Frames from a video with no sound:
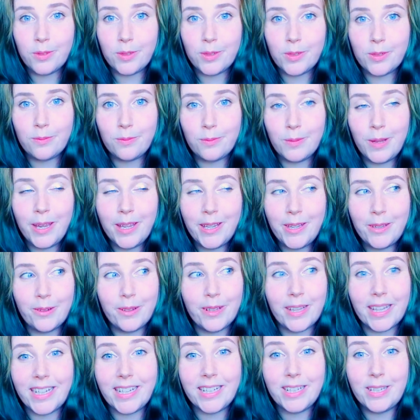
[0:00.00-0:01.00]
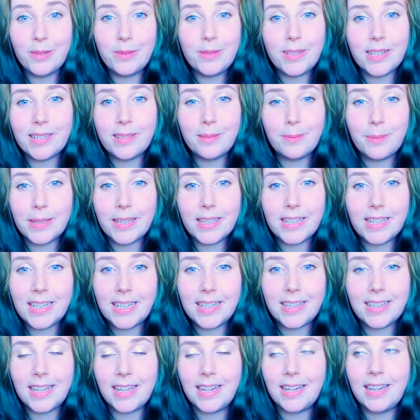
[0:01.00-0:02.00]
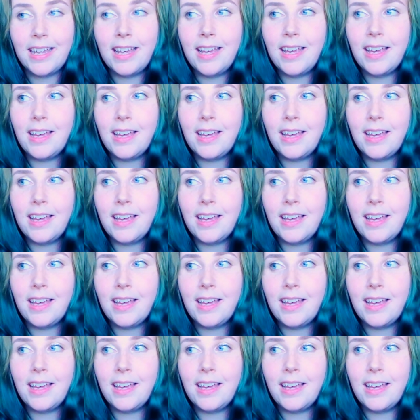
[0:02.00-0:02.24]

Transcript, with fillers: your, your like, new disability, then